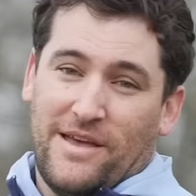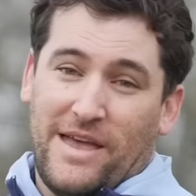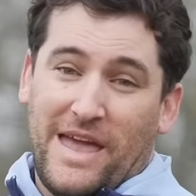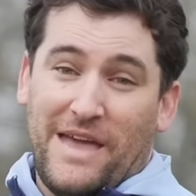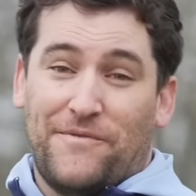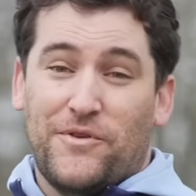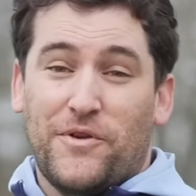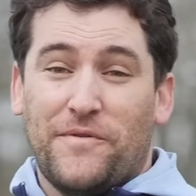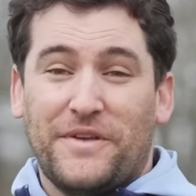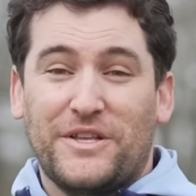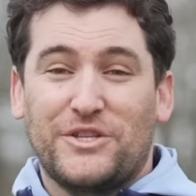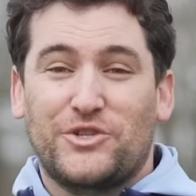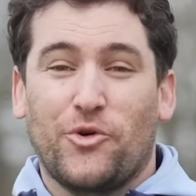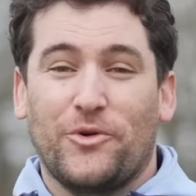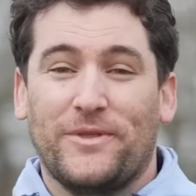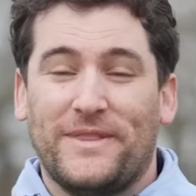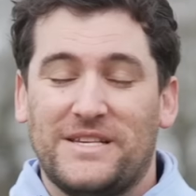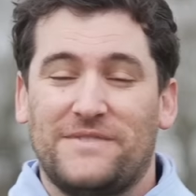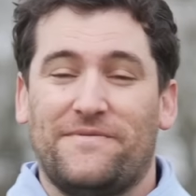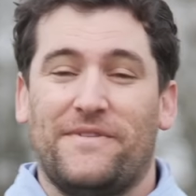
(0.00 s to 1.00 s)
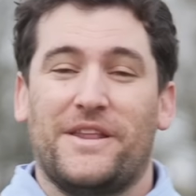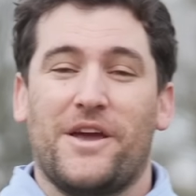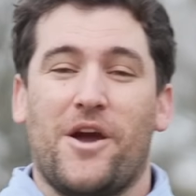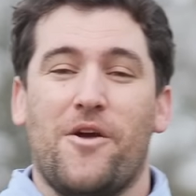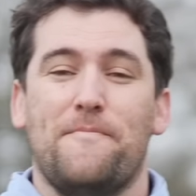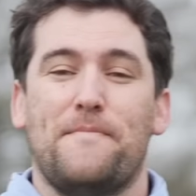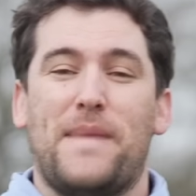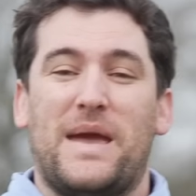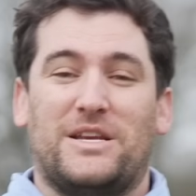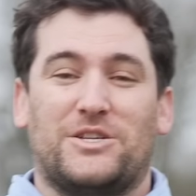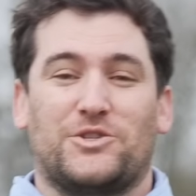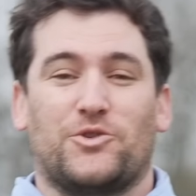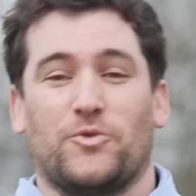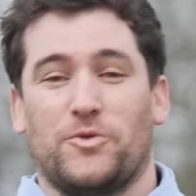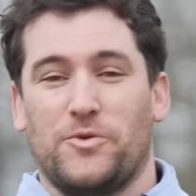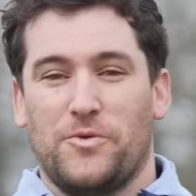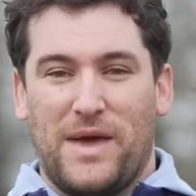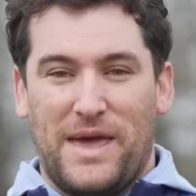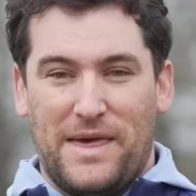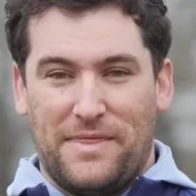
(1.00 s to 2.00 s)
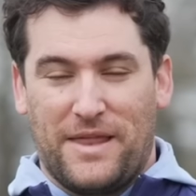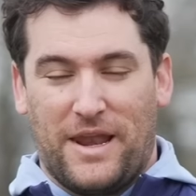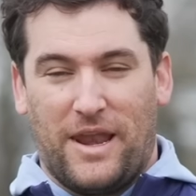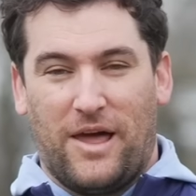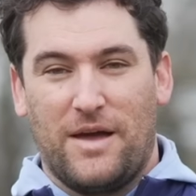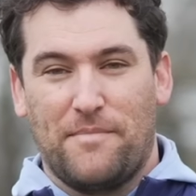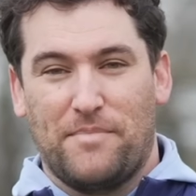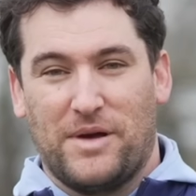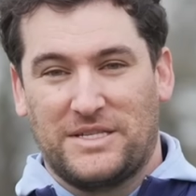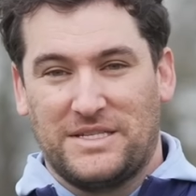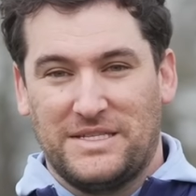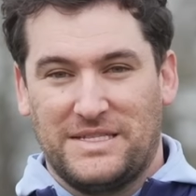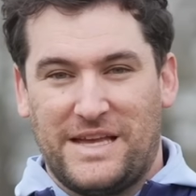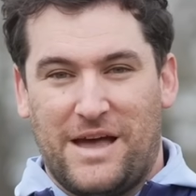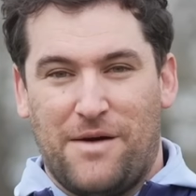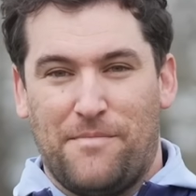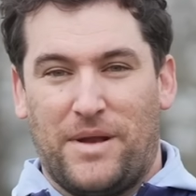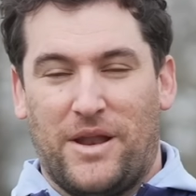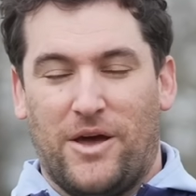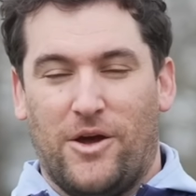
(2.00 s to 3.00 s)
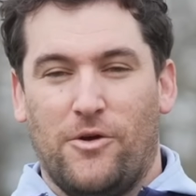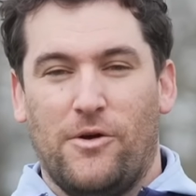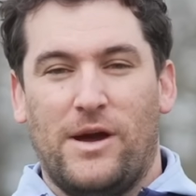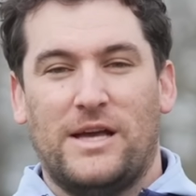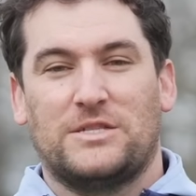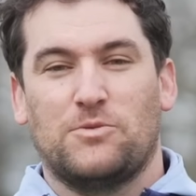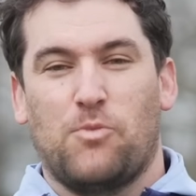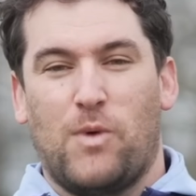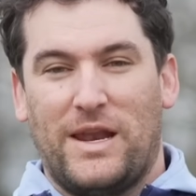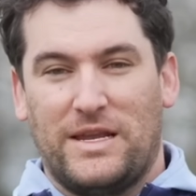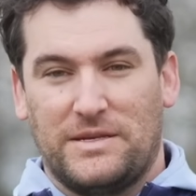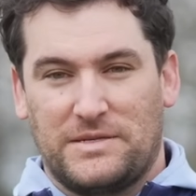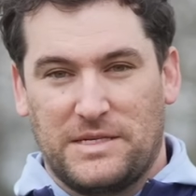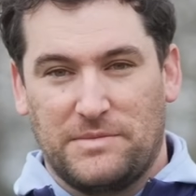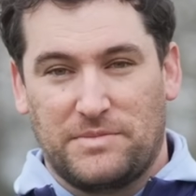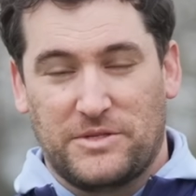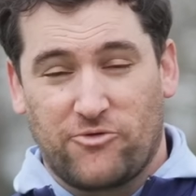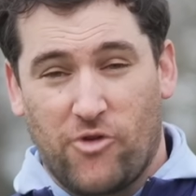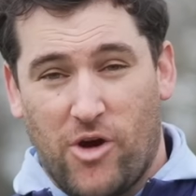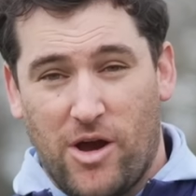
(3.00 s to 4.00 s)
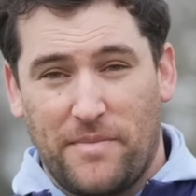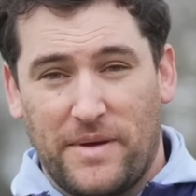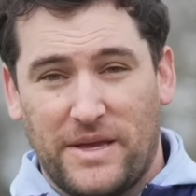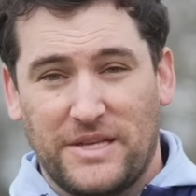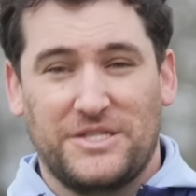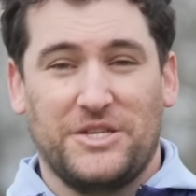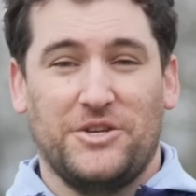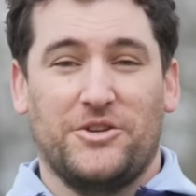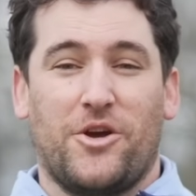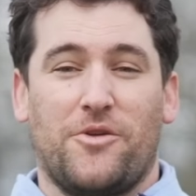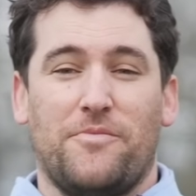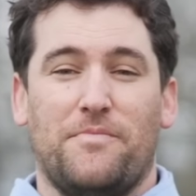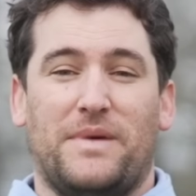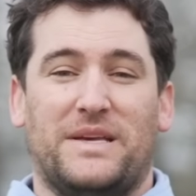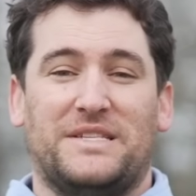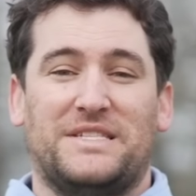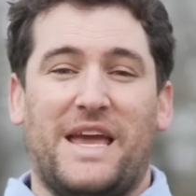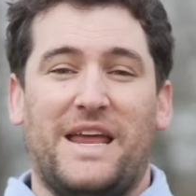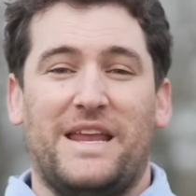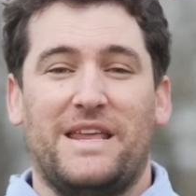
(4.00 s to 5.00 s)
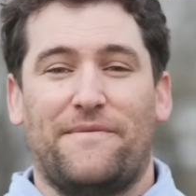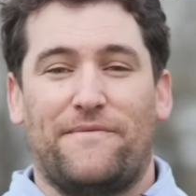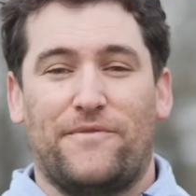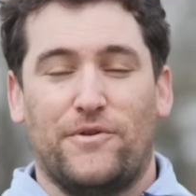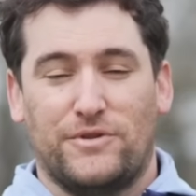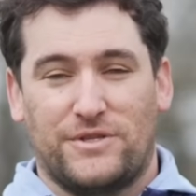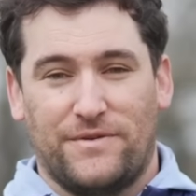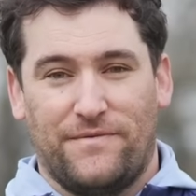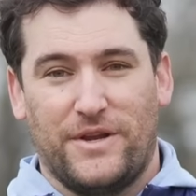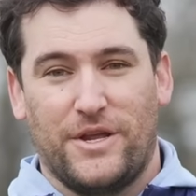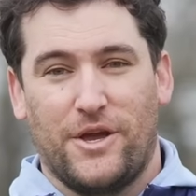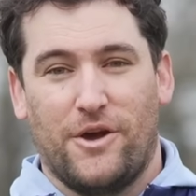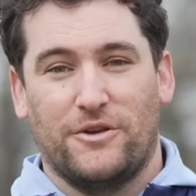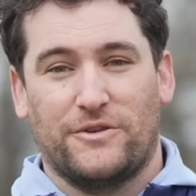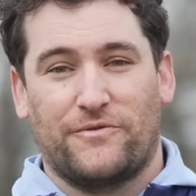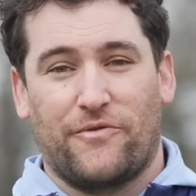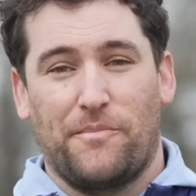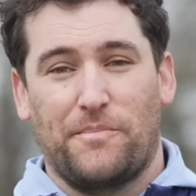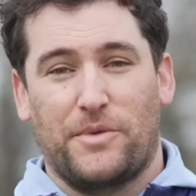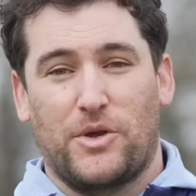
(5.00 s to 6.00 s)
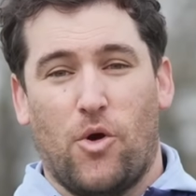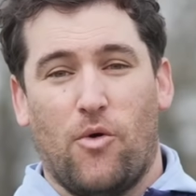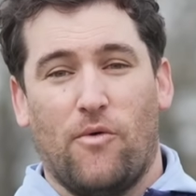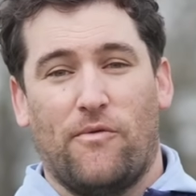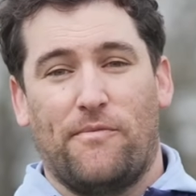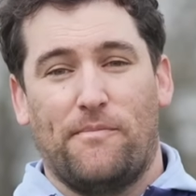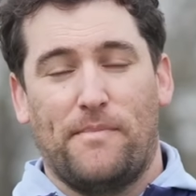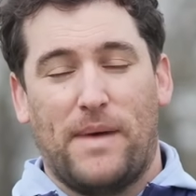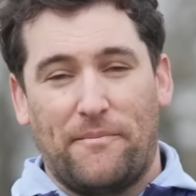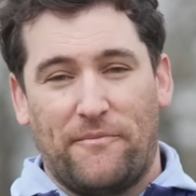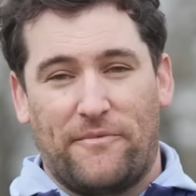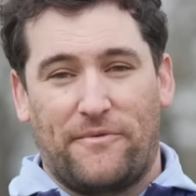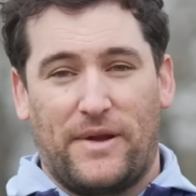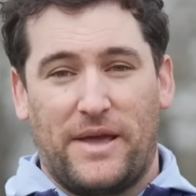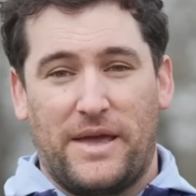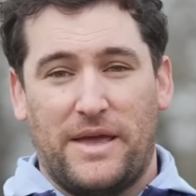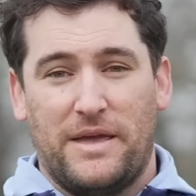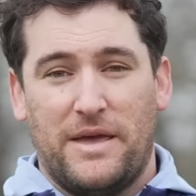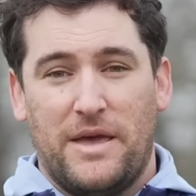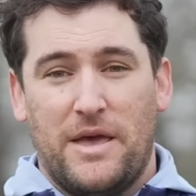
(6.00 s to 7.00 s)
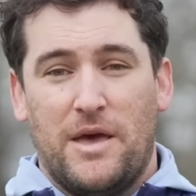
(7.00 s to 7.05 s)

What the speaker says: If you've enjoyed this video, make sure you hit the like button down below, as well as subscribing so you don't miss any future videos from Golf Monthly.